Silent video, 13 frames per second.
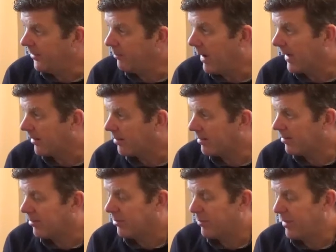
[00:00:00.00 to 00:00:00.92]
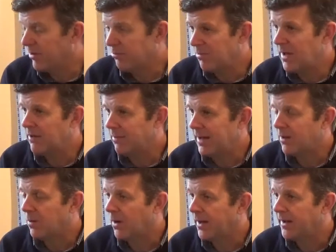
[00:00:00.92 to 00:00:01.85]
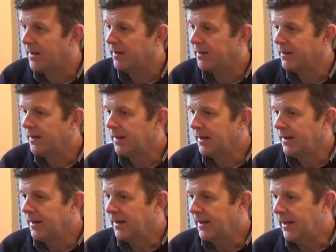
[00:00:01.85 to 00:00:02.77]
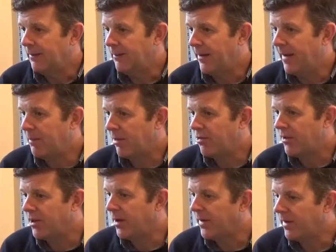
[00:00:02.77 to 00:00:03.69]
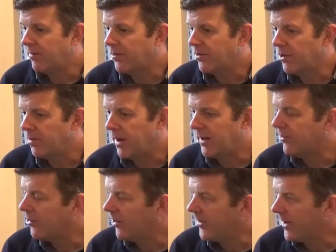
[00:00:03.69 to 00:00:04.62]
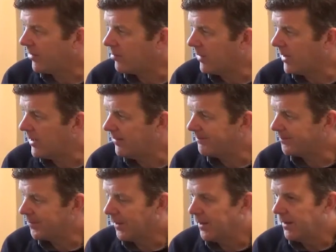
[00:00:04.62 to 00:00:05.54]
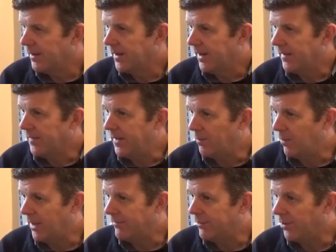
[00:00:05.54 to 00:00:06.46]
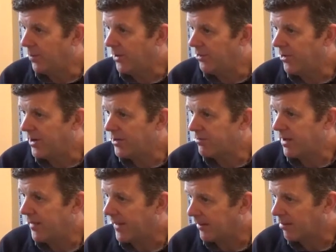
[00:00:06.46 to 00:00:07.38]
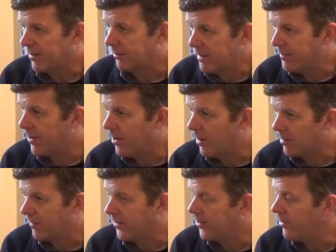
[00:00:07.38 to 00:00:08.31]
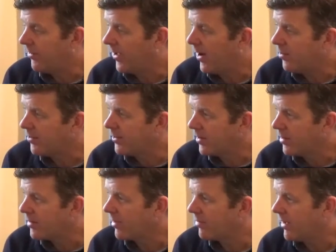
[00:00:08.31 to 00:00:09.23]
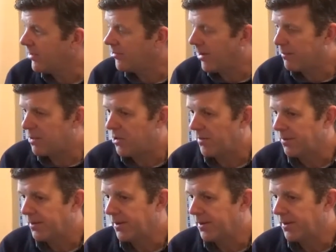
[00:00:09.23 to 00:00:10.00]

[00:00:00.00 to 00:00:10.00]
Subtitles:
the Manx. So it's been a really, really quiet year. I am actually going to do a rally in China next week, and then we'll have another one in January, and that will still be part of the 2016 championship.